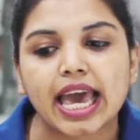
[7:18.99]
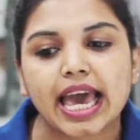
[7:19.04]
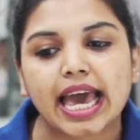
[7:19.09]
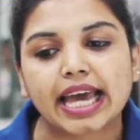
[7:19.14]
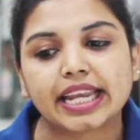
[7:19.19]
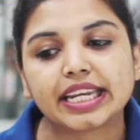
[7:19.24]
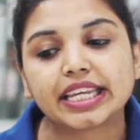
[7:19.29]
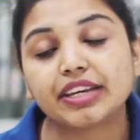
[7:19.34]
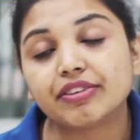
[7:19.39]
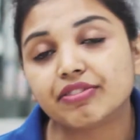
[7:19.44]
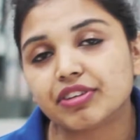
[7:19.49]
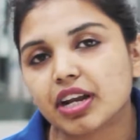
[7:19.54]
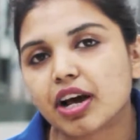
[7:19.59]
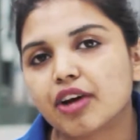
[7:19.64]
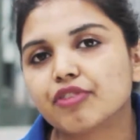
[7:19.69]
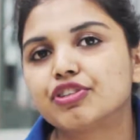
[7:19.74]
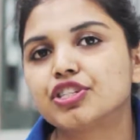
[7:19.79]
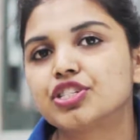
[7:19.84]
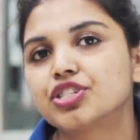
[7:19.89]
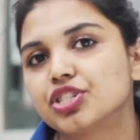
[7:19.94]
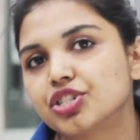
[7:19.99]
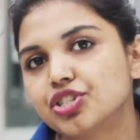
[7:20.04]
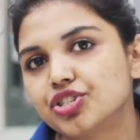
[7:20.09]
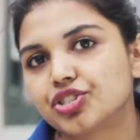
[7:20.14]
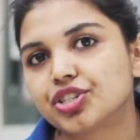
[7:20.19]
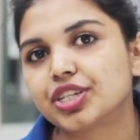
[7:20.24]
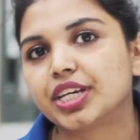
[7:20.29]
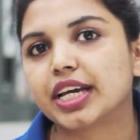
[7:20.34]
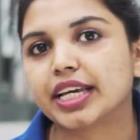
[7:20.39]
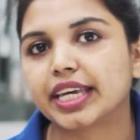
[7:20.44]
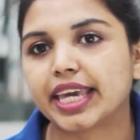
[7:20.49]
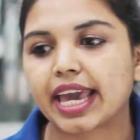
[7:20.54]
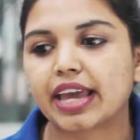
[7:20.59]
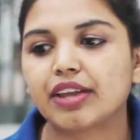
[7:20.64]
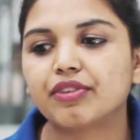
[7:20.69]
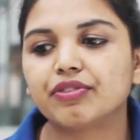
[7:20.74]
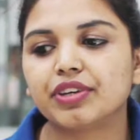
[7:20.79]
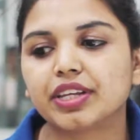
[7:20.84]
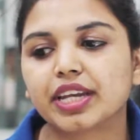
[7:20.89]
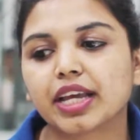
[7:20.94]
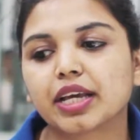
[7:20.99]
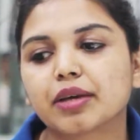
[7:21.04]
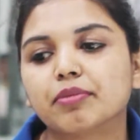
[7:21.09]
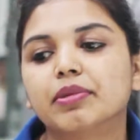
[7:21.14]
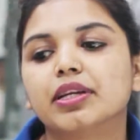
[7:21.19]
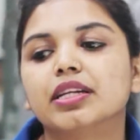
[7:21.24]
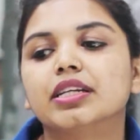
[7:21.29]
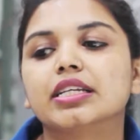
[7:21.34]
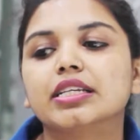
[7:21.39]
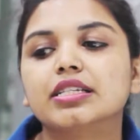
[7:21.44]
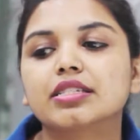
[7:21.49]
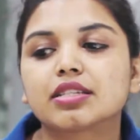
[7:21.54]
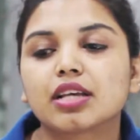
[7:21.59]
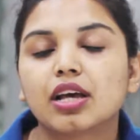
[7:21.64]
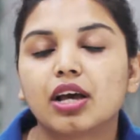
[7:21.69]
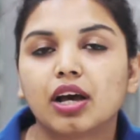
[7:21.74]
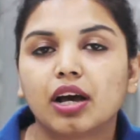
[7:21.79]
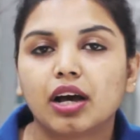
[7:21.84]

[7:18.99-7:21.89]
And even after surgery, again, we recommend is